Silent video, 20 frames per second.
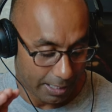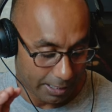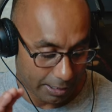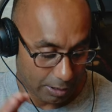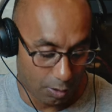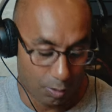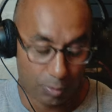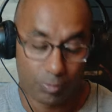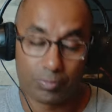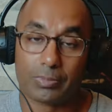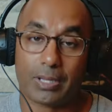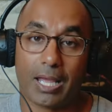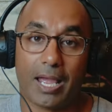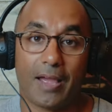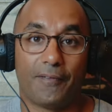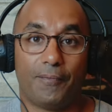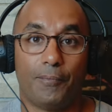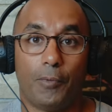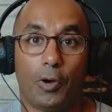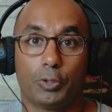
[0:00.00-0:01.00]
you know, they
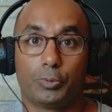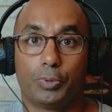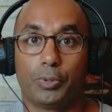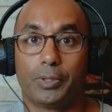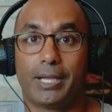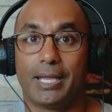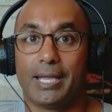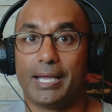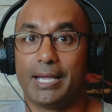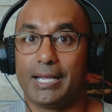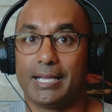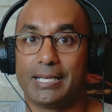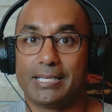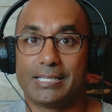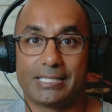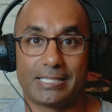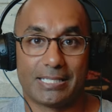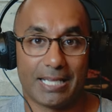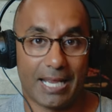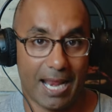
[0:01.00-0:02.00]
have multiple
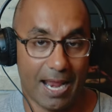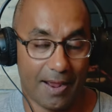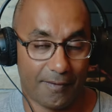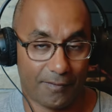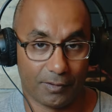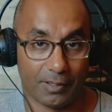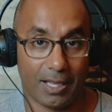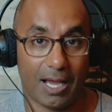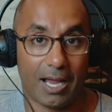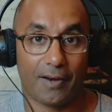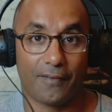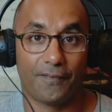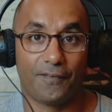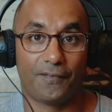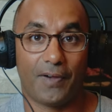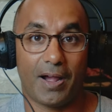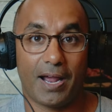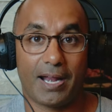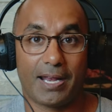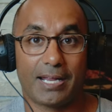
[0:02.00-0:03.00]
kids. They have a lot of
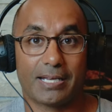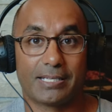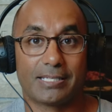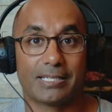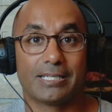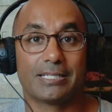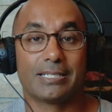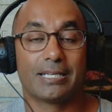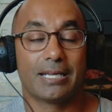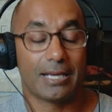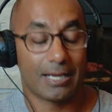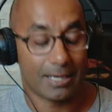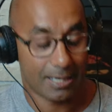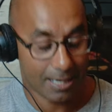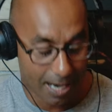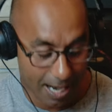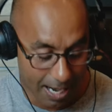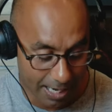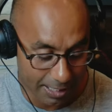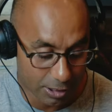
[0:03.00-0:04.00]
finances.
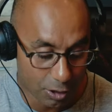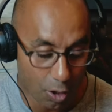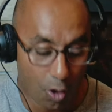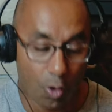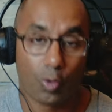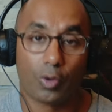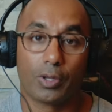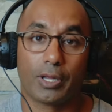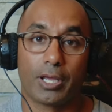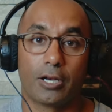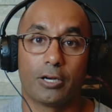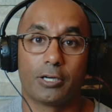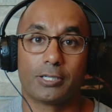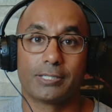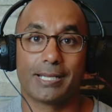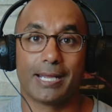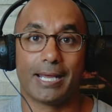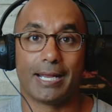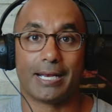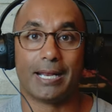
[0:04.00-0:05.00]
I totally
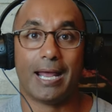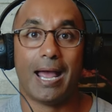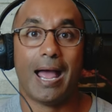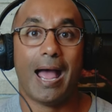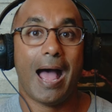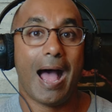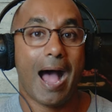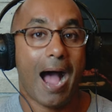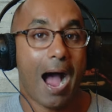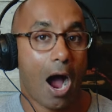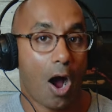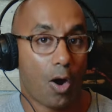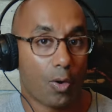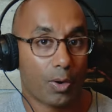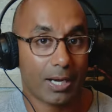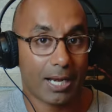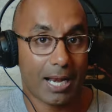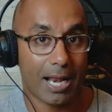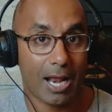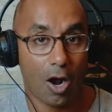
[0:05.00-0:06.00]
understand. How
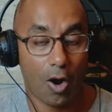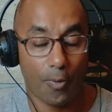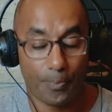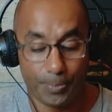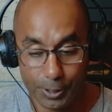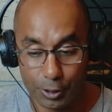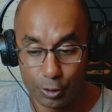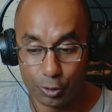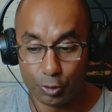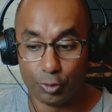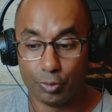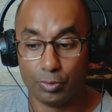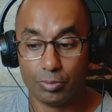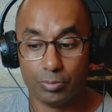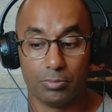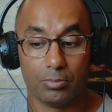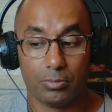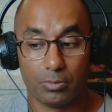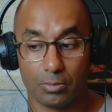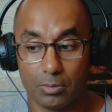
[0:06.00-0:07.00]
can I help you
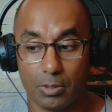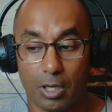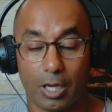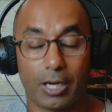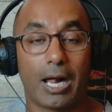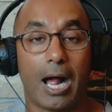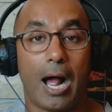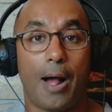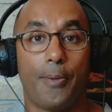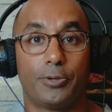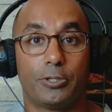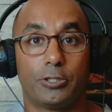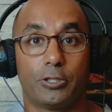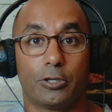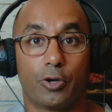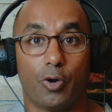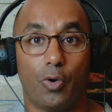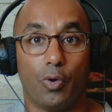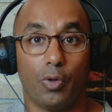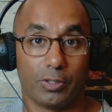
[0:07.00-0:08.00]
accomplish
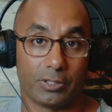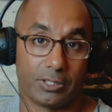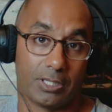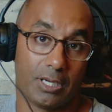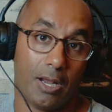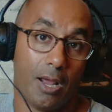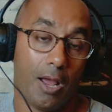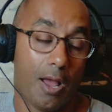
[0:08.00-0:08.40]
your goals?